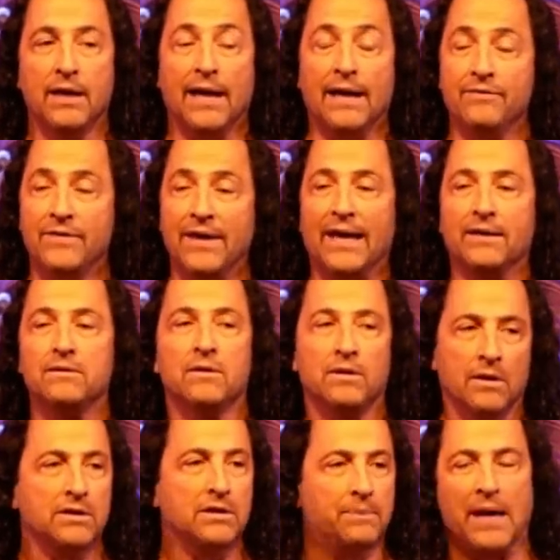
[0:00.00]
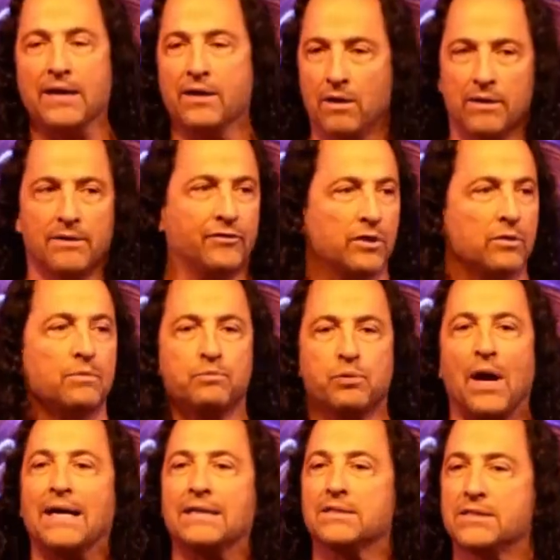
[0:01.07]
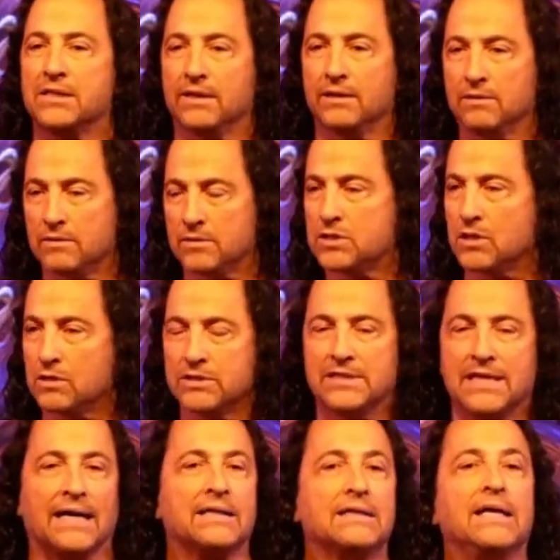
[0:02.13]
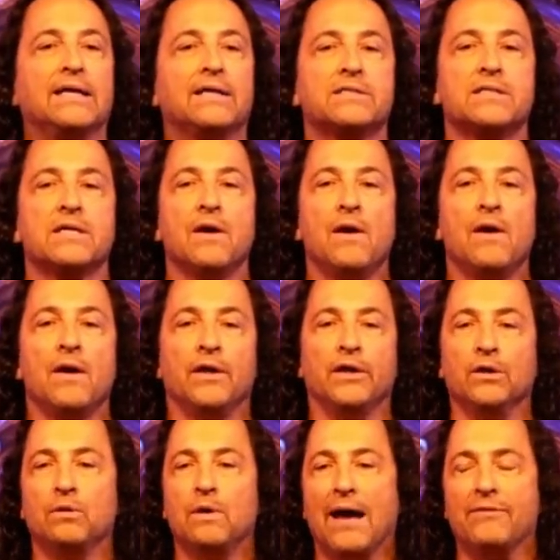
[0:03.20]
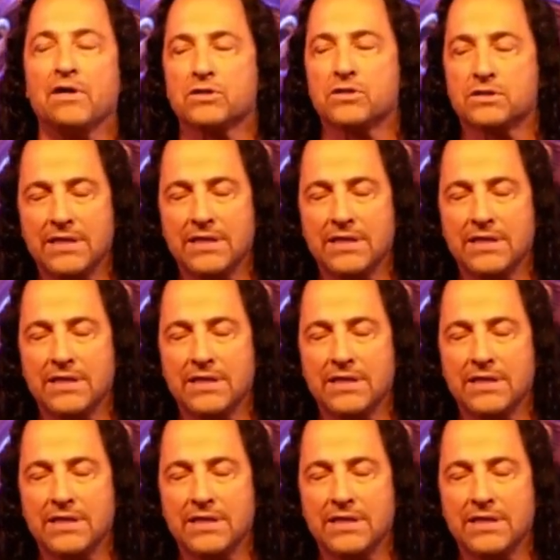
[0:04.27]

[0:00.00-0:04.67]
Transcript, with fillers: and then, depending on if you're practicing certain techniques, you ha- there's